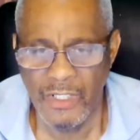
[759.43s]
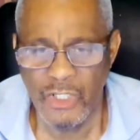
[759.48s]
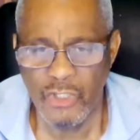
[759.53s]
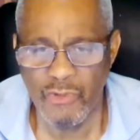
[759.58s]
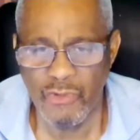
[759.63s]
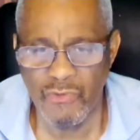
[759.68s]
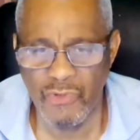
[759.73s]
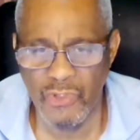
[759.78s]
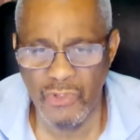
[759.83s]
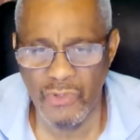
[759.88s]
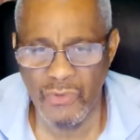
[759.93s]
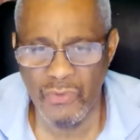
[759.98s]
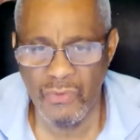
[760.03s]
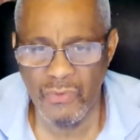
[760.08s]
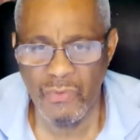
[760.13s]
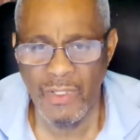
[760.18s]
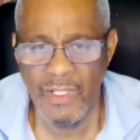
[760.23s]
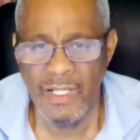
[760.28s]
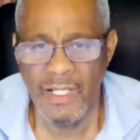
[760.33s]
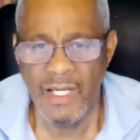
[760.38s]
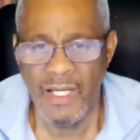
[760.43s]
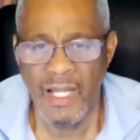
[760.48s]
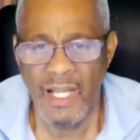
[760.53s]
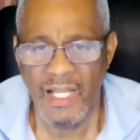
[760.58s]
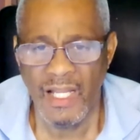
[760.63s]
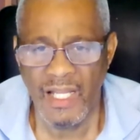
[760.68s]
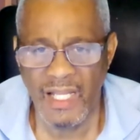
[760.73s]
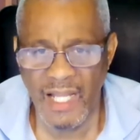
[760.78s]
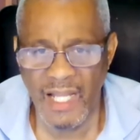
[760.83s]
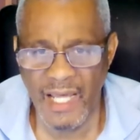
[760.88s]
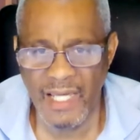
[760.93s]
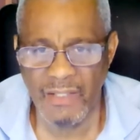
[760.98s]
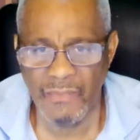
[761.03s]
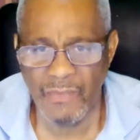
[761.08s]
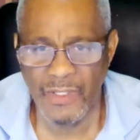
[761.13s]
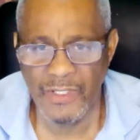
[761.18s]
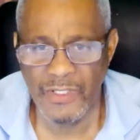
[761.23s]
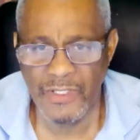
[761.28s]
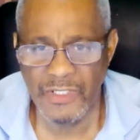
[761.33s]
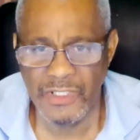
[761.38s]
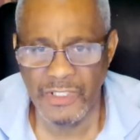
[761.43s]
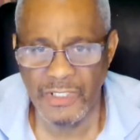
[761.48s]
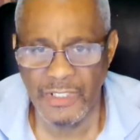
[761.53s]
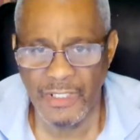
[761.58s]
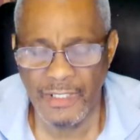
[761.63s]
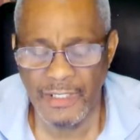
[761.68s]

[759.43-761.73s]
new language.